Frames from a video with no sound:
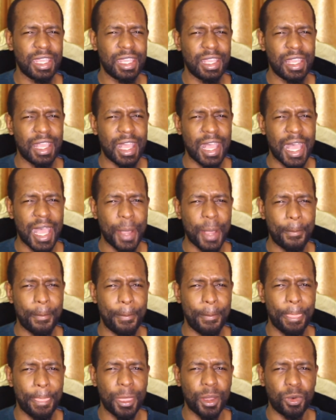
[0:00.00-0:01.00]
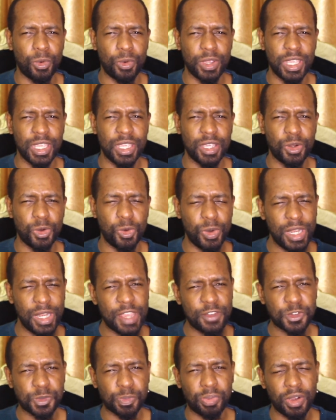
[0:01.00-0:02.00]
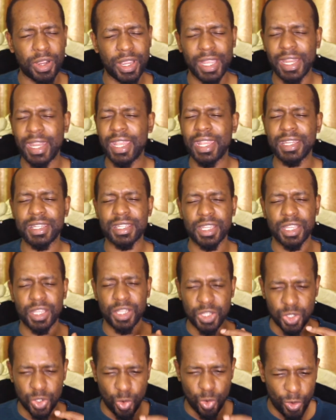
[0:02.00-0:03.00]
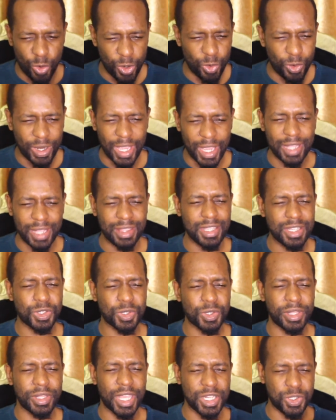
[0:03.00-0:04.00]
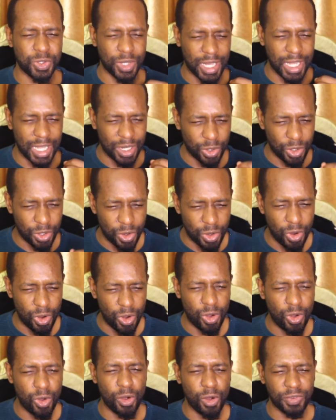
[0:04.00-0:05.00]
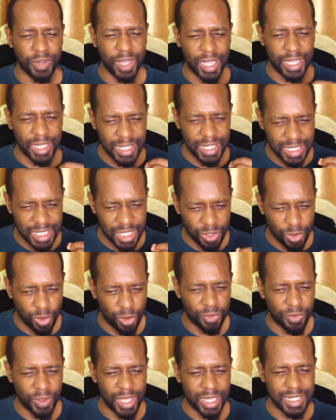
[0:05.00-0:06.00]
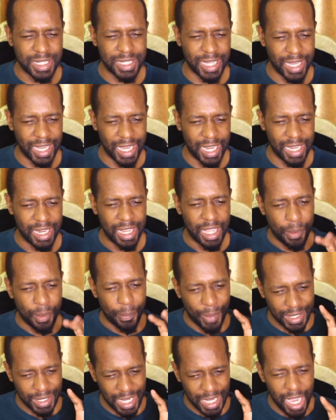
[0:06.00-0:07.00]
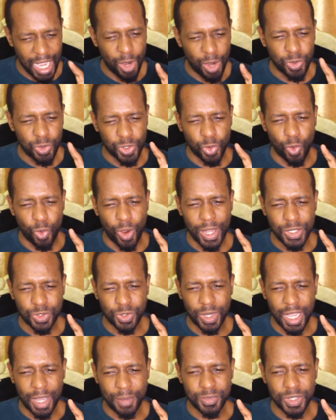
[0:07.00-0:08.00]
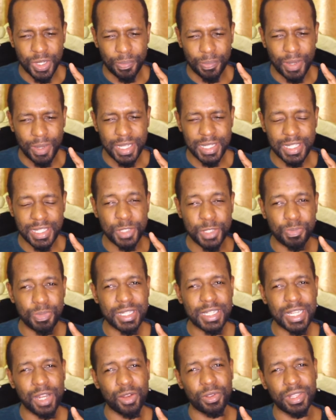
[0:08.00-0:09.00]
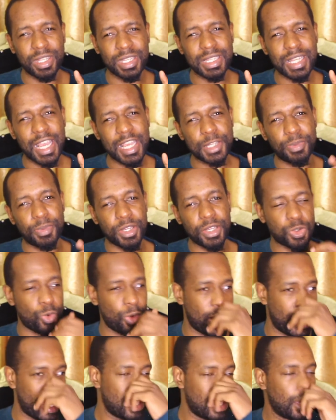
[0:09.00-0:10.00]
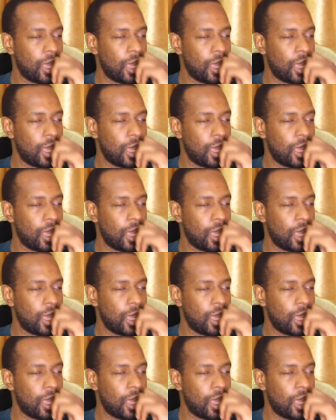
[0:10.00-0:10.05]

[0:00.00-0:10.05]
um, we really have spoken and you will get this so that you can go over it and over it again. But I would want to come to a place, especially on this aspect, where